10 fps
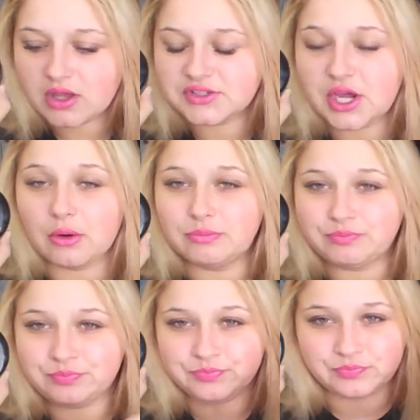So
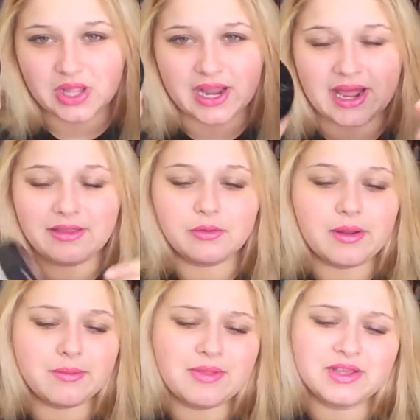I'd highly
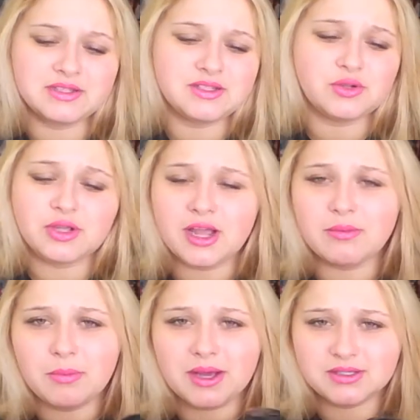recommend this. It's only a
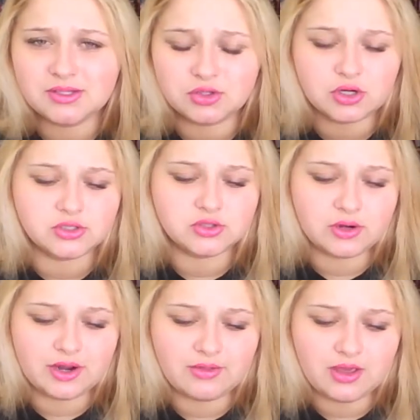couple bucks at the
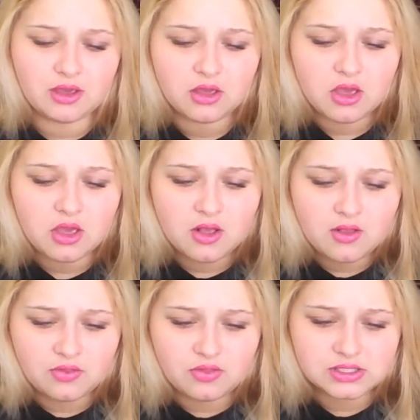drugstore. I think
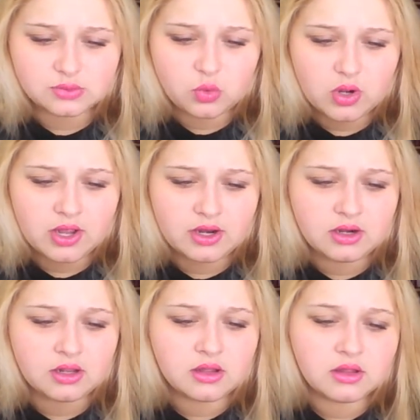this
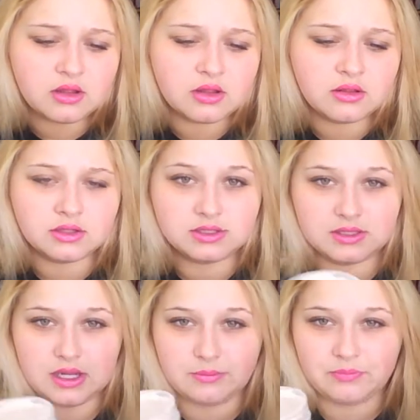one, let's
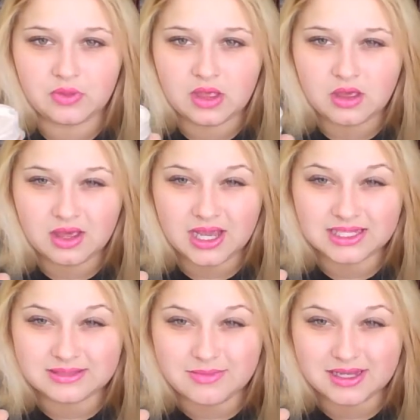see,
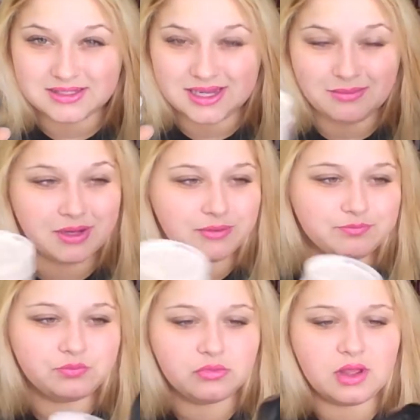it's messy, but
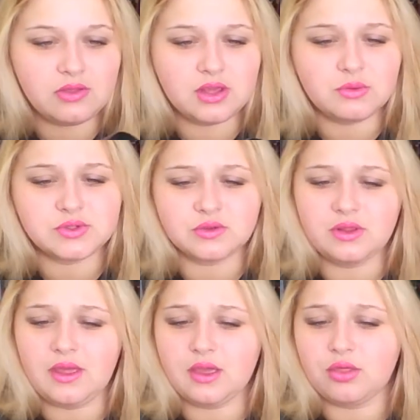I think it was only
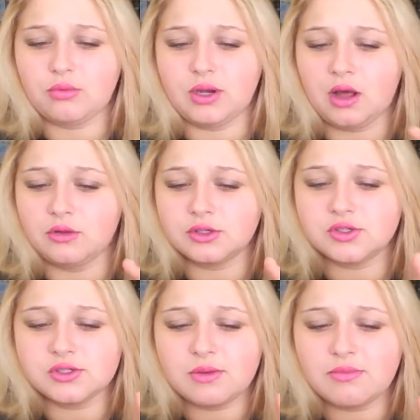like $3
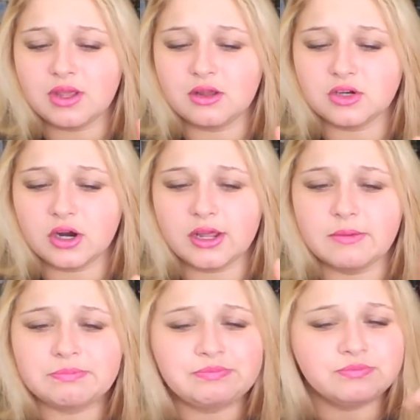or something at Target.